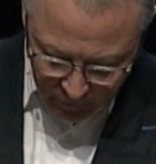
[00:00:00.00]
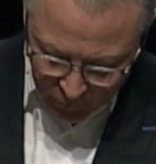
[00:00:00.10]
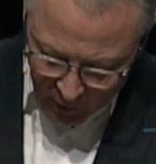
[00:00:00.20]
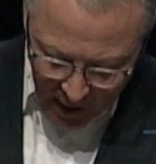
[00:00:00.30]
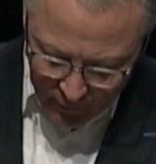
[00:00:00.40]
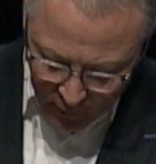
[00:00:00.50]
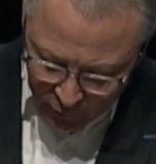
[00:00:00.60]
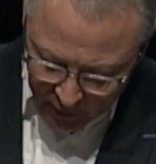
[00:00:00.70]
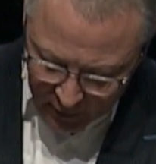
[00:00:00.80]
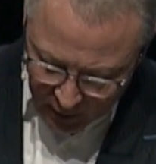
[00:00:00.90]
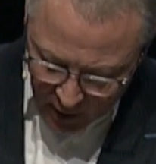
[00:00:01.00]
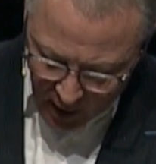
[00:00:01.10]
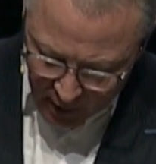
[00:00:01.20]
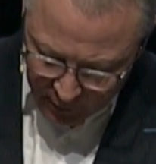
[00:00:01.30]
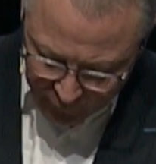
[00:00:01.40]
For everything to
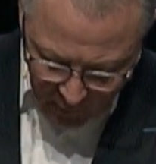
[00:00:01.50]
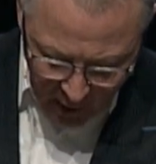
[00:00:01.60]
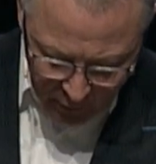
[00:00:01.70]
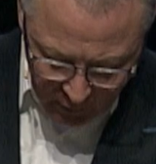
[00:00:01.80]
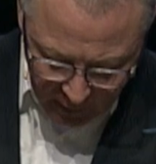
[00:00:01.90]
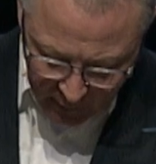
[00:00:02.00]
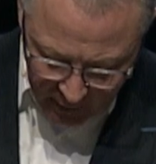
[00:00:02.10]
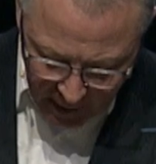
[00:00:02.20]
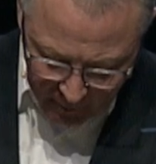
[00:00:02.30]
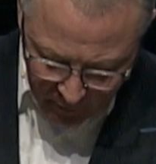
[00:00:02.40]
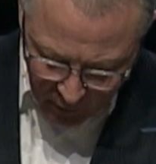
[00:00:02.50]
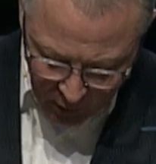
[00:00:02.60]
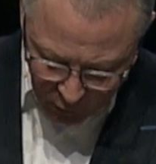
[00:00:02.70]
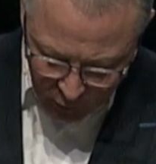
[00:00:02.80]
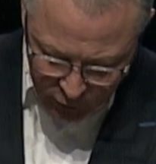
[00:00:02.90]
God, the Father, in the name of
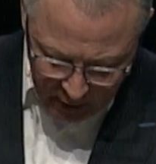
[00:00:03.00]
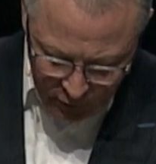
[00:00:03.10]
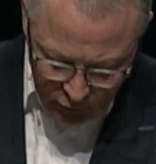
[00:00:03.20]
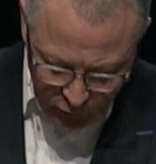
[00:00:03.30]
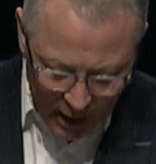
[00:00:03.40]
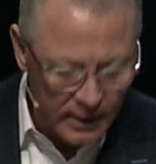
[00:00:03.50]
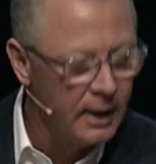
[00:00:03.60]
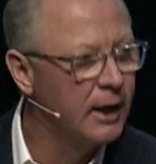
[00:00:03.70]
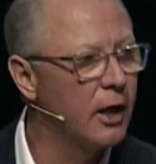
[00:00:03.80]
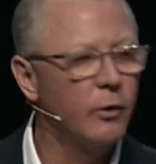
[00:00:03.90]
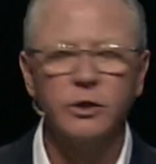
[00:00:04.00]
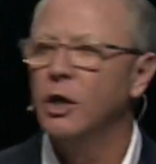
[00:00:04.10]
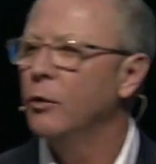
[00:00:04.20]
our Lord Jesus Christ. In other words,